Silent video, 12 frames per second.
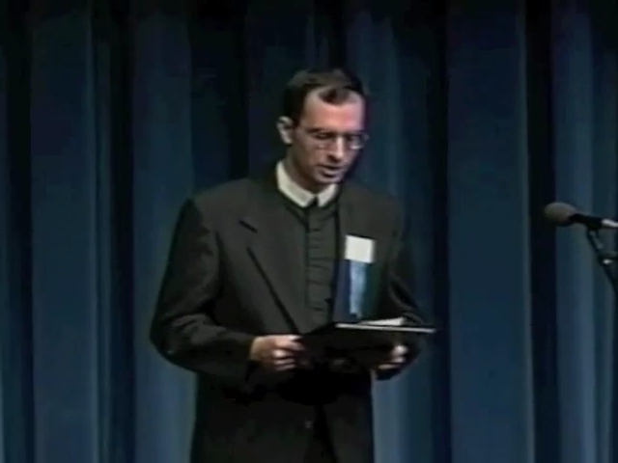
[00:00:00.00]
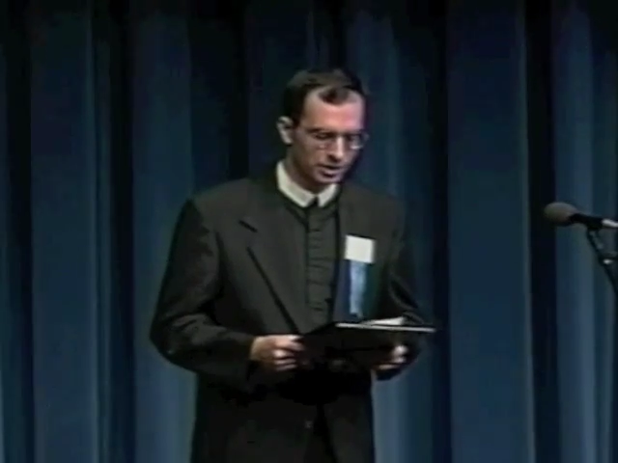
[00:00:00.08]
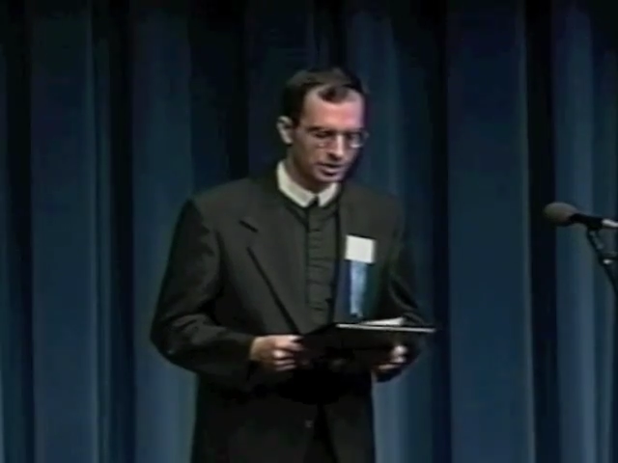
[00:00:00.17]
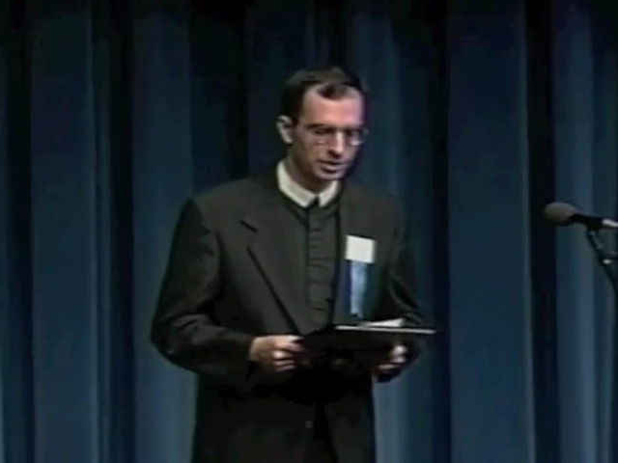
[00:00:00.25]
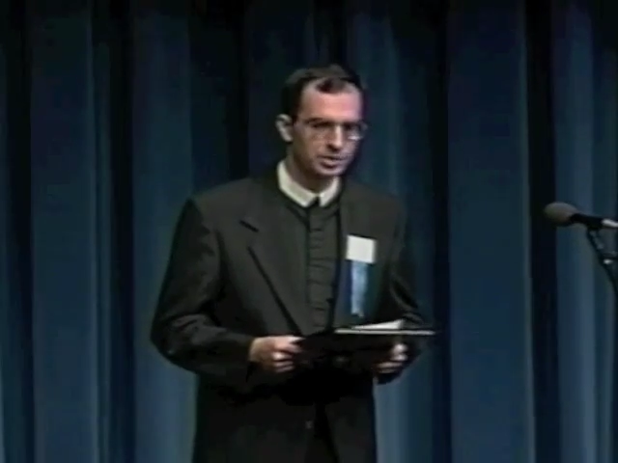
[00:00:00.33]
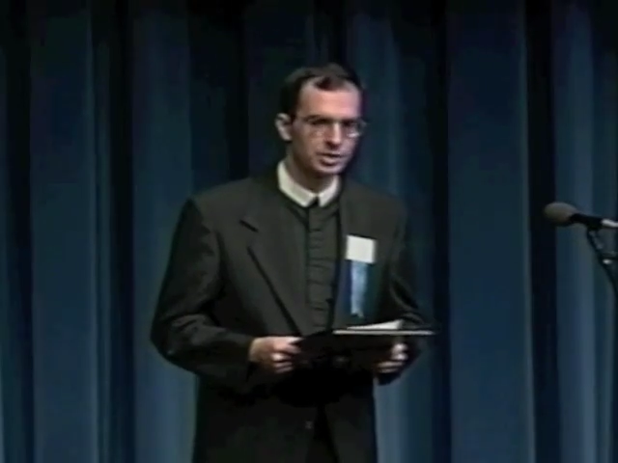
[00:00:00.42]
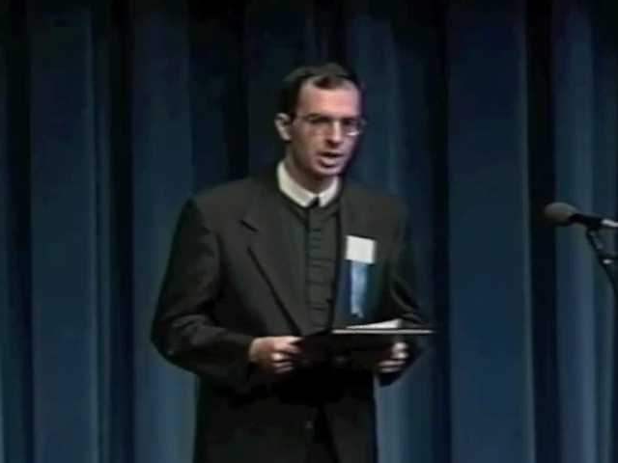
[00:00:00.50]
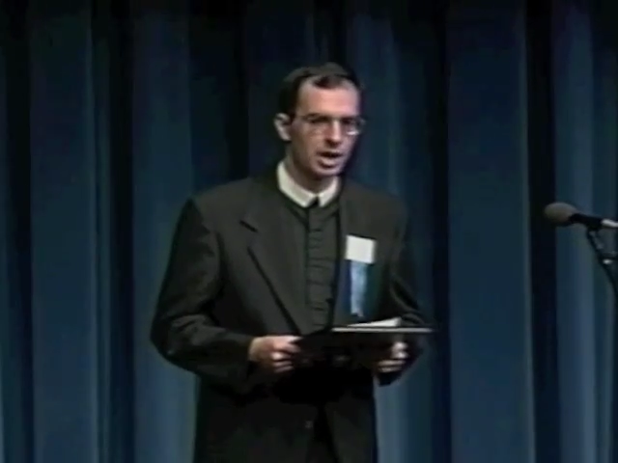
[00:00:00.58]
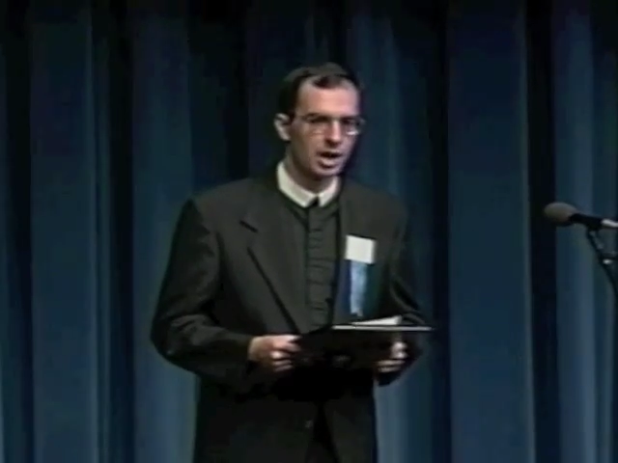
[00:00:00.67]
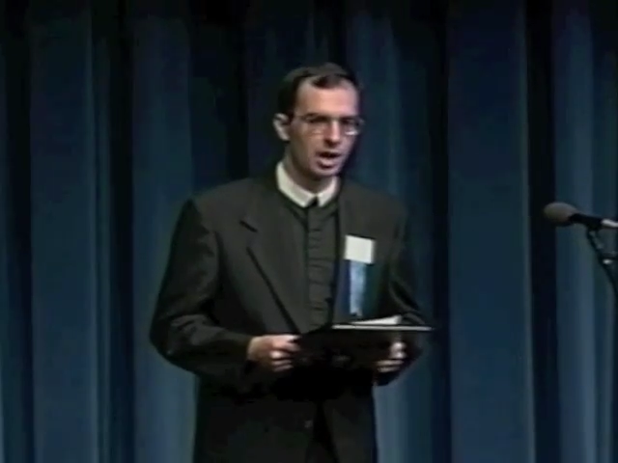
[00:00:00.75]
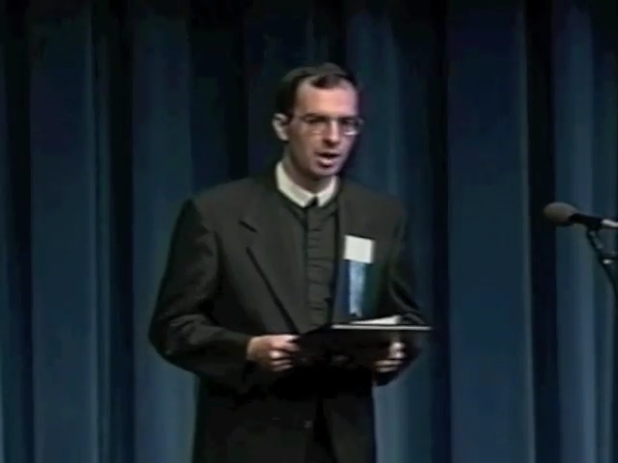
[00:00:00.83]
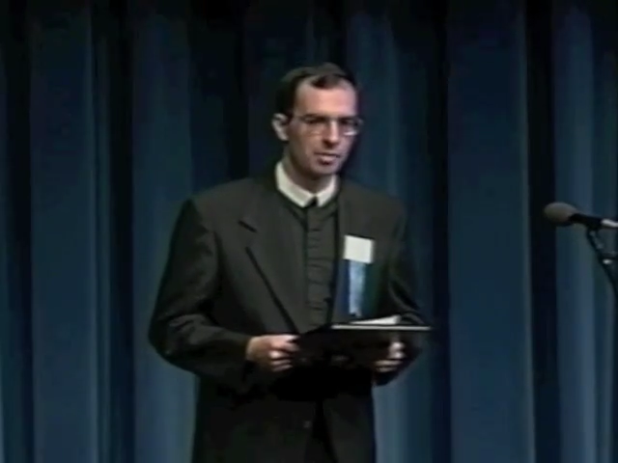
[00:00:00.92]
is
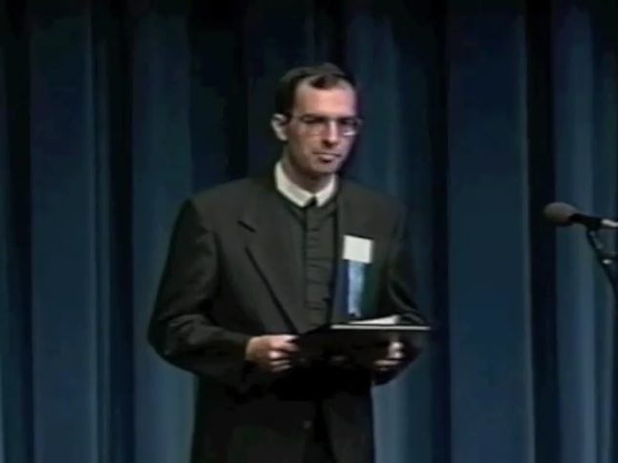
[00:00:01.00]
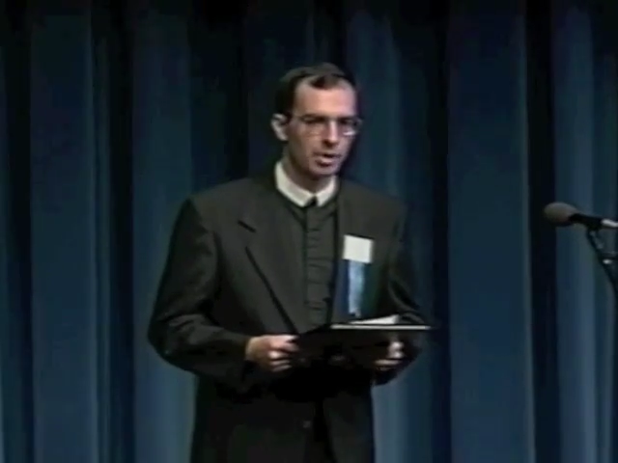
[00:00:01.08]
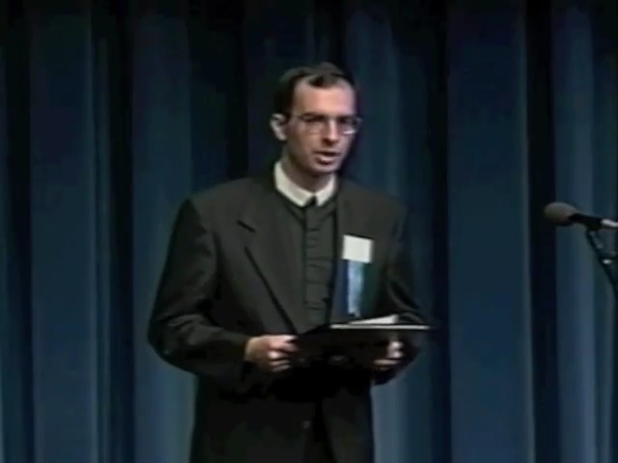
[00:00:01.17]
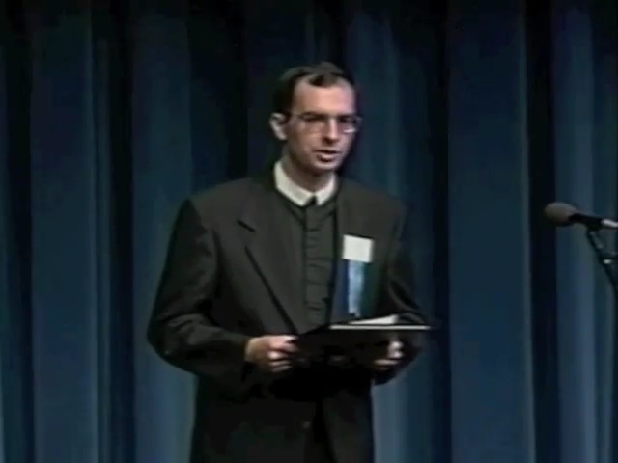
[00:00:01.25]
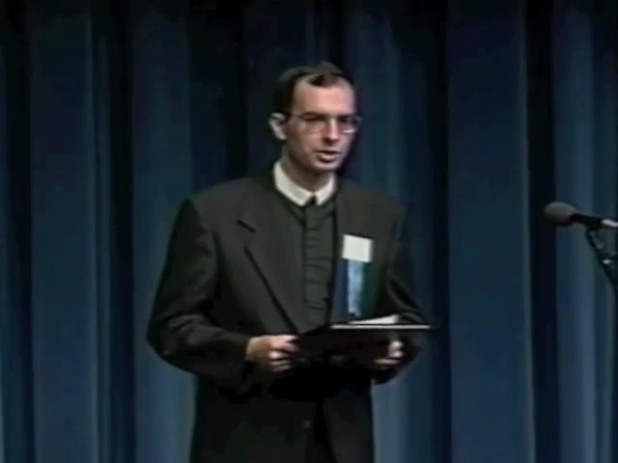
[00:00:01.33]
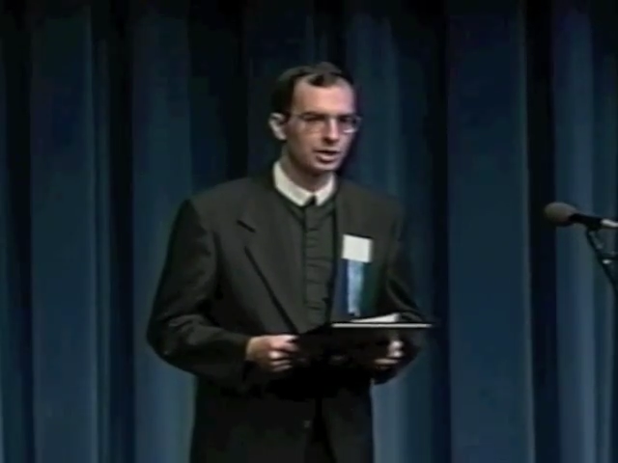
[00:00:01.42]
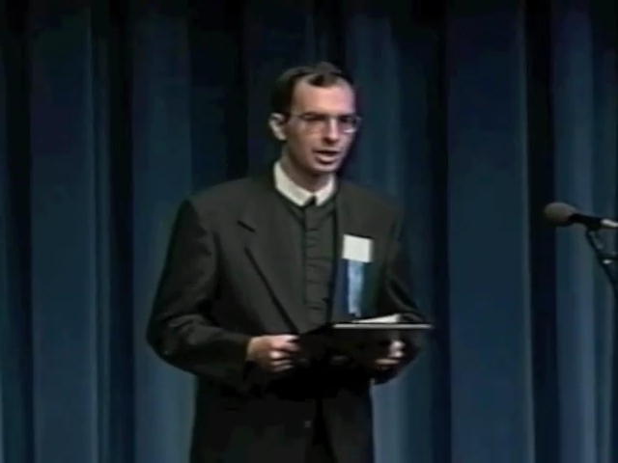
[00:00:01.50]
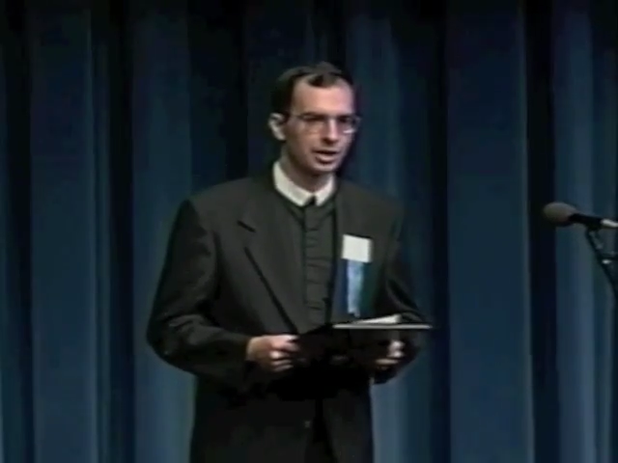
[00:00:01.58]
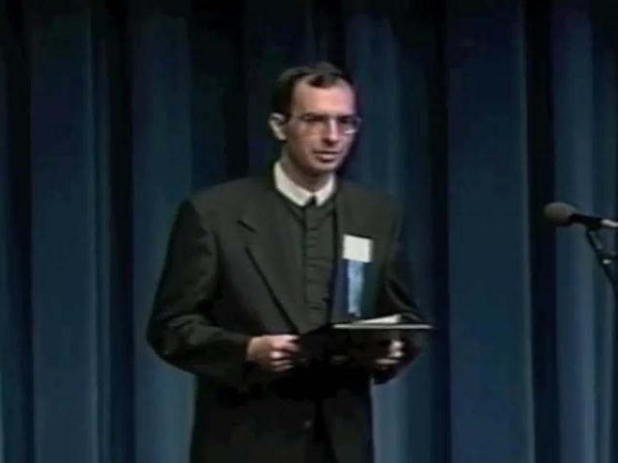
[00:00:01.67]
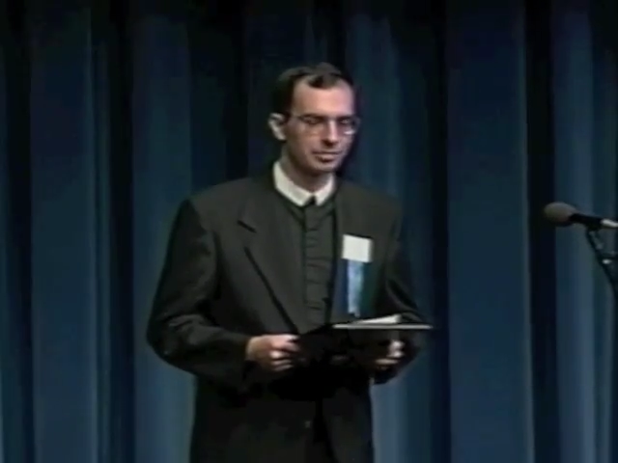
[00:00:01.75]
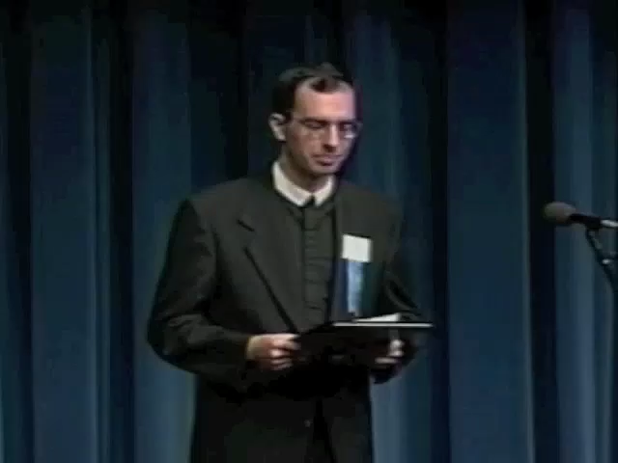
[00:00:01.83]
Punchline.